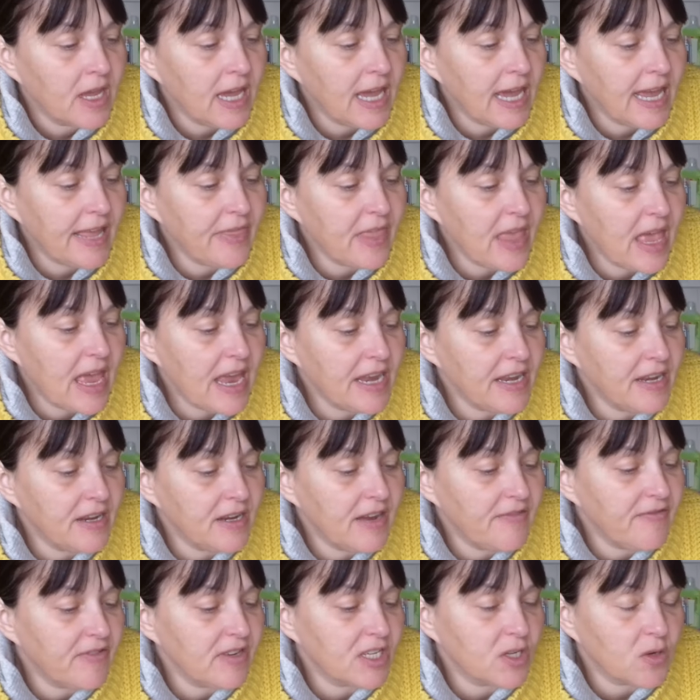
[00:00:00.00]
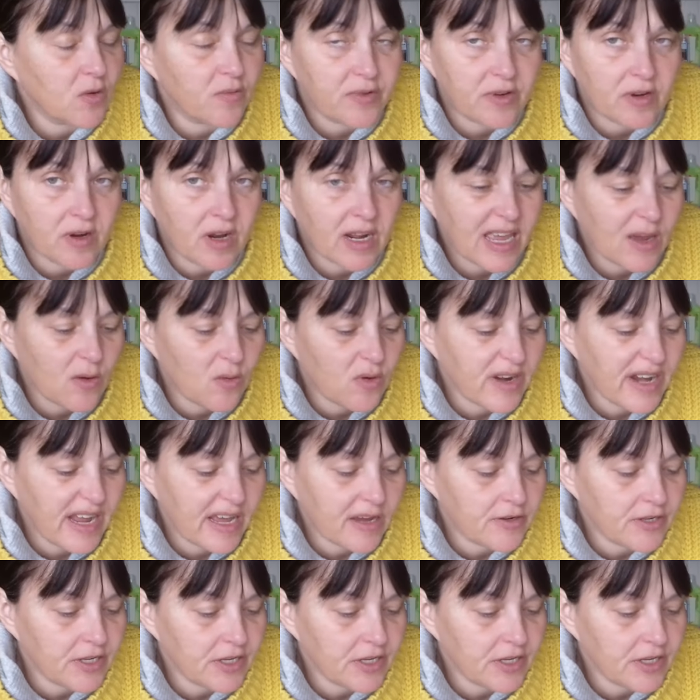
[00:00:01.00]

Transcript: And then every so often I'll get one out